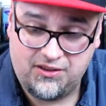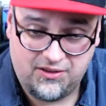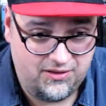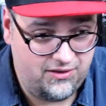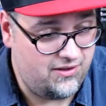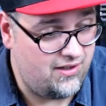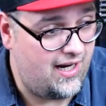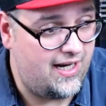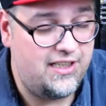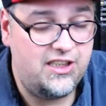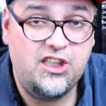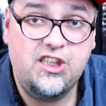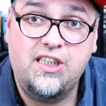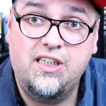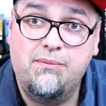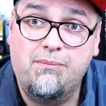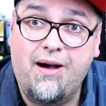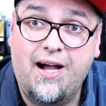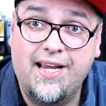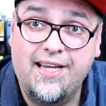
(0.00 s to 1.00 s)
your, your
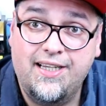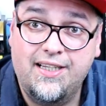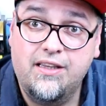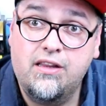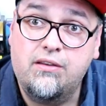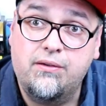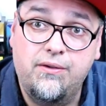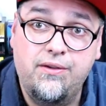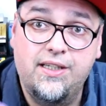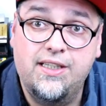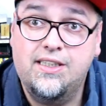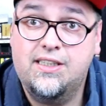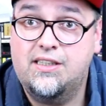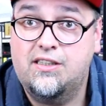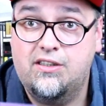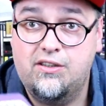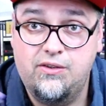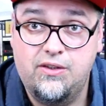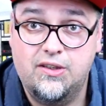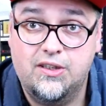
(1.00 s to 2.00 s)
HDMI in through
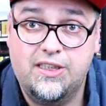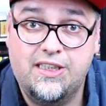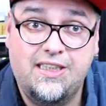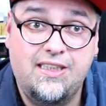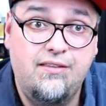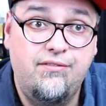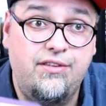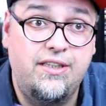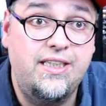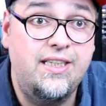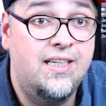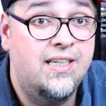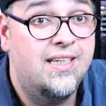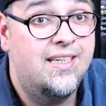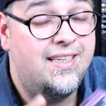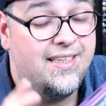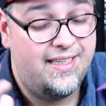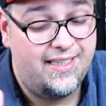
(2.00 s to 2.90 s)
this to your TV